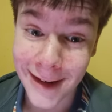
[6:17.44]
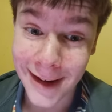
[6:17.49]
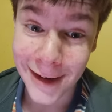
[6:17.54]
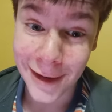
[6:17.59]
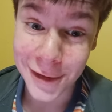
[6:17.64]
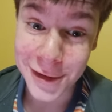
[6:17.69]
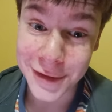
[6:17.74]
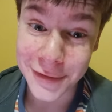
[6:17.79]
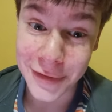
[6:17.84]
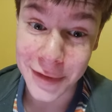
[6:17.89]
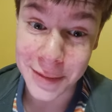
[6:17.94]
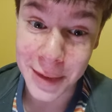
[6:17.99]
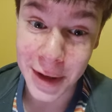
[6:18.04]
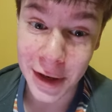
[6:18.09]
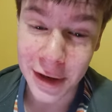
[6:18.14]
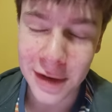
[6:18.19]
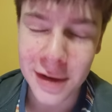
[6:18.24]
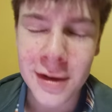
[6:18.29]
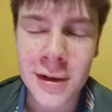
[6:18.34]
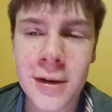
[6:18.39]
a lot of them
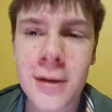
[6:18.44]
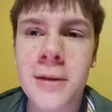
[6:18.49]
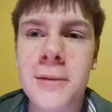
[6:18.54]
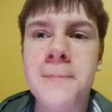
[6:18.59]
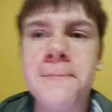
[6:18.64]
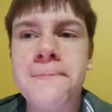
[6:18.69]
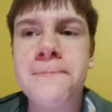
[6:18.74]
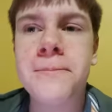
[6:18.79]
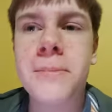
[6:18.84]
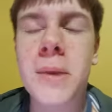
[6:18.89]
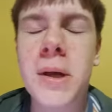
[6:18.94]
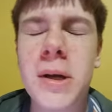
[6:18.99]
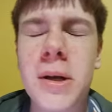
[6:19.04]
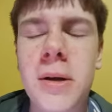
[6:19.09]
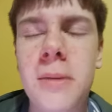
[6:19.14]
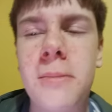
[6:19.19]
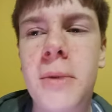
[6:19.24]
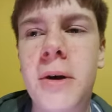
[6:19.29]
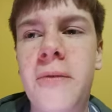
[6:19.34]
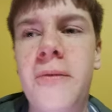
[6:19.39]
are.
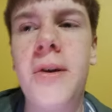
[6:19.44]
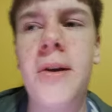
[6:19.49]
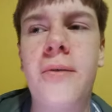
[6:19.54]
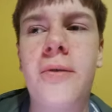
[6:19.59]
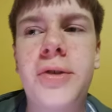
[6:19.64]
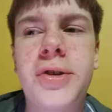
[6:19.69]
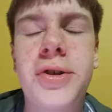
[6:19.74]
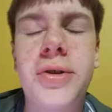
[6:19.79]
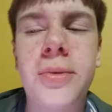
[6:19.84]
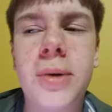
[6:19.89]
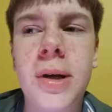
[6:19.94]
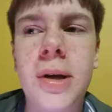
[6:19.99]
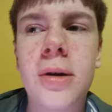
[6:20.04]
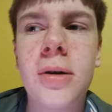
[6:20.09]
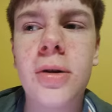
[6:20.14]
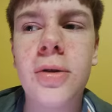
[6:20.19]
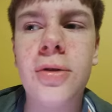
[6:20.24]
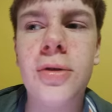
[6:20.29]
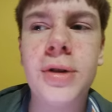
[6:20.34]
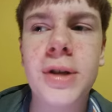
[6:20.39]
Uh, my favourites do
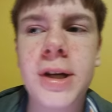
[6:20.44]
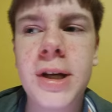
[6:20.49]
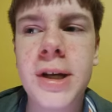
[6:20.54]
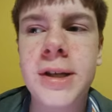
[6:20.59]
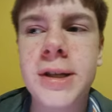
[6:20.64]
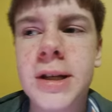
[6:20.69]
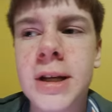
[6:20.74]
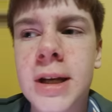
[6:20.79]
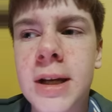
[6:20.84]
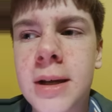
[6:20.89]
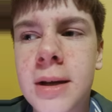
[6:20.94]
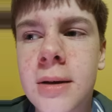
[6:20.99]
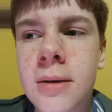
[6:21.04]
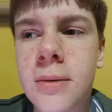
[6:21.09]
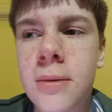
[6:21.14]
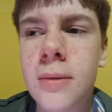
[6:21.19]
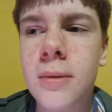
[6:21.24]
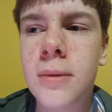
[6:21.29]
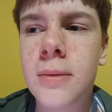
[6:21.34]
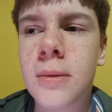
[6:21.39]
include Italy.
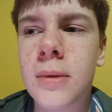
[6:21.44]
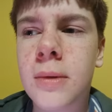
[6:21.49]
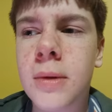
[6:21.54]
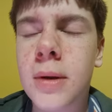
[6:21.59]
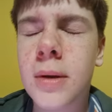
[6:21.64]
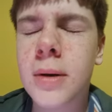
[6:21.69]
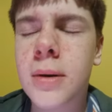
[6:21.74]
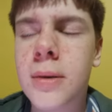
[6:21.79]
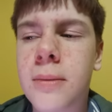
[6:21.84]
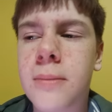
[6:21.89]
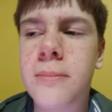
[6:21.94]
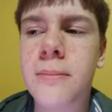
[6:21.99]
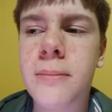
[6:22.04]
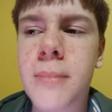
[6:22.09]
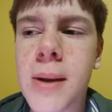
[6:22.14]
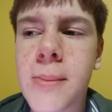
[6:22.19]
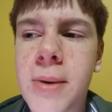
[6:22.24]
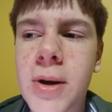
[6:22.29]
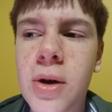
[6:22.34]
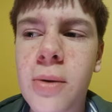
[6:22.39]
Um,
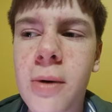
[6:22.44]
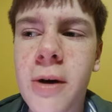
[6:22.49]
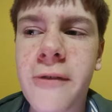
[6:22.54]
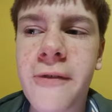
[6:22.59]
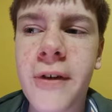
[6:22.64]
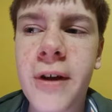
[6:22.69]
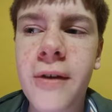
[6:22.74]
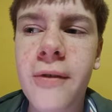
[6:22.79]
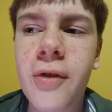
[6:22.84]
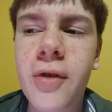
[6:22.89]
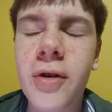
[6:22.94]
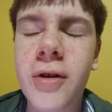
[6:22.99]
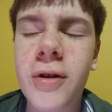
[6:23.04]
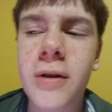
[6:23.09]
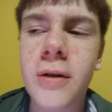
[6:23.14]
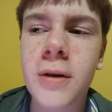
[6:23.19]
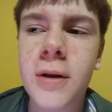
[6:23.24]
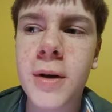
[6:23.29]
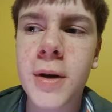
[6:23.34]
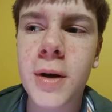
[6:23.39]
maybe not my favourite.
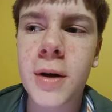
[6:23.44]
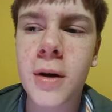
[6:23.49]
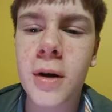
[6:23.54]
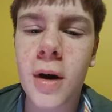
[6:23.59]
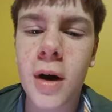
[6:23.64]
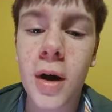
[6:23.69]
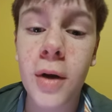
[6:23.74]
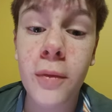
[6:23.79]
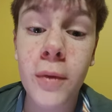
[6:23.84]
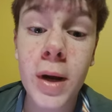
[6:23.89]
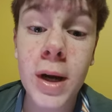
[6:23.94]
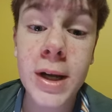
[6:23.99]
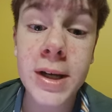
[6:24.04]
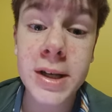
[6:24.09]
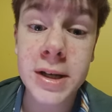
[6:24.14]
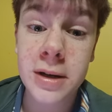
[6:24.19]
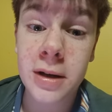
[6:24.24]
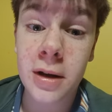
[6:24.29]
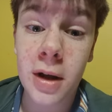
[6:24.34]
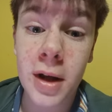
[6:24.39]
I really
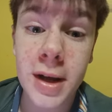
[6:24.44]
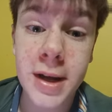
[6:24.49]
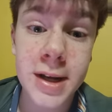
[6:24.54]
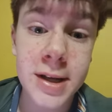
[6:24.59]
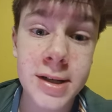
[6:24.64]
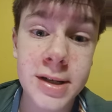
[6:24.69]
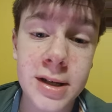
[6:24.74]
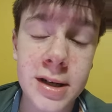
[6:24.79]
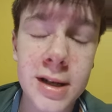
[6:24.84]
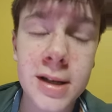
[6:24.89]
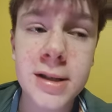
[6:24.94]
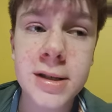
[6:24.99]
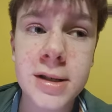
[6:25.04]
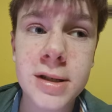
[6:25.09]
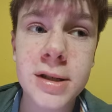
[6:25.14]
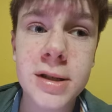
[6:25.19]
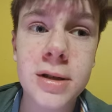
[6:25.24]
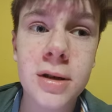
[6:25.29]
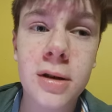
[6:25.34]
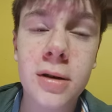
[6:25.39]
didn't like Italy
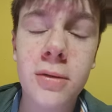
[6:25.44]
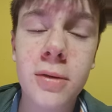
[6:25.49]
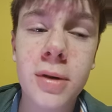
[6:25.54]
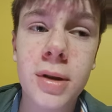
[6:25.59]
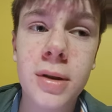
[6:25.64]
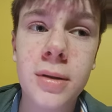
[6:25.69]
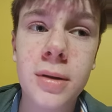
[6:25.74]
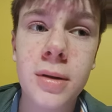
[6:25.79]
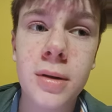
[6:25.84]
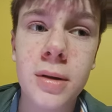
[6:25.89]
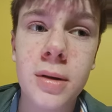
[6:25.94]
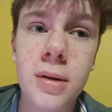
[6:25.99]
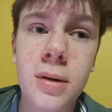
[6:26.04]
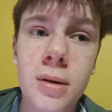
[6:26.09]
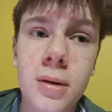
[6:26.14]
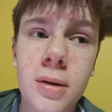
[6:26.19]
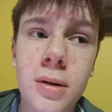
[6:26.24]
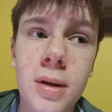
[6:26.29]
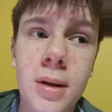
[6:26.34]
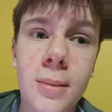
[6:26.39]
to start with
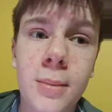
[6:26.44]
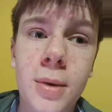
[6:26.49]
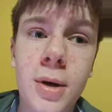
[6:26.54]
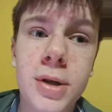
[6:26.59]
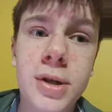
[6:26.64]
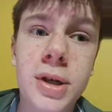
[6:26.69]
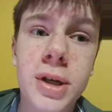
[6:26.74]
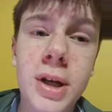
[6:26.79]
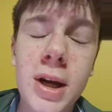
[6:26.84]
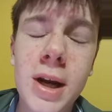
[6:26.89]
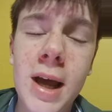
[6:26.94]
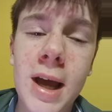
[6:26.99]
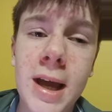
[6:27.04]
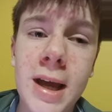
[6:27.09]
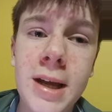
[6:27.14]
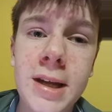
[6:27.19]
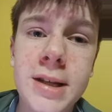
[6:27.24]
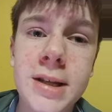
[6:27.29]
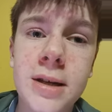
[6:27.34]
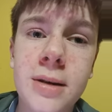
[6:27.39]
that much. I didn't
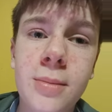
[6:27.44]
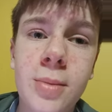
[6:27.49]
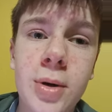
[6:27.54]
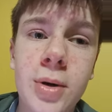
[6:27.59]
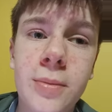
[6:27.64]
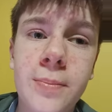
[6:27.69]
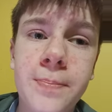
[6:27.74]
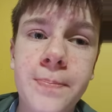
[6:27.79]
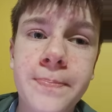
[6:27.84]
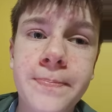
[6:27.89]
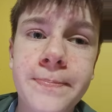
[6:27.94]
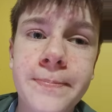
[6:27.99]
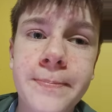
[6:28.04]
hate it, but